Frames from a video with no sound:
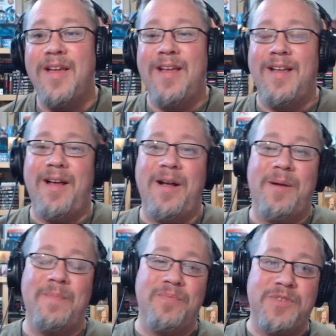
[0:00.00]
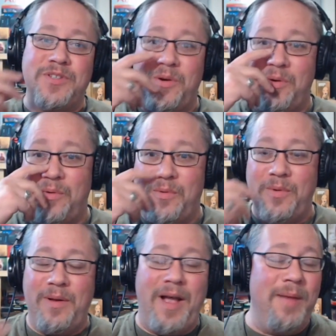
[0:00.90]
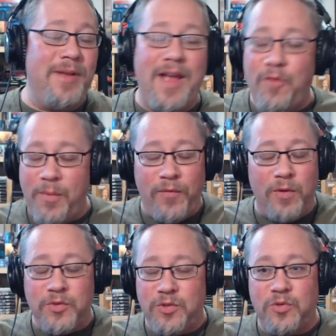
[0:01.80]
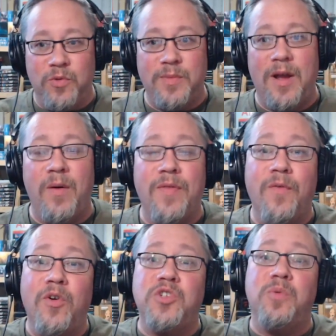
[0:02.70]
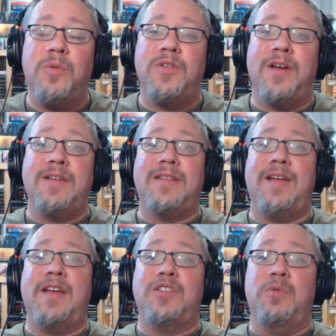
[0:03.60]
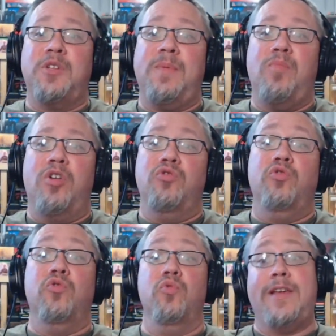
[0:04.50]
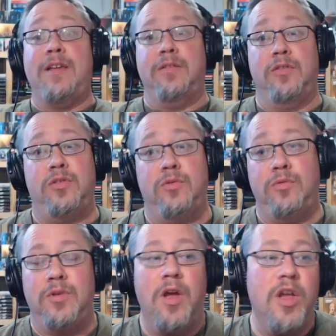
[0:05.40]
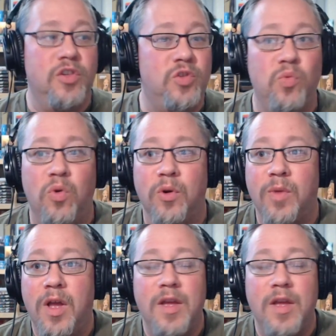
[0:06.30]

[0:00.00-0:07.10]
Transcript: Um, so I'm going to have all my fun with Scute Swarm now, and the version that we're going to be talking today is going to be mono green Scute Swarm.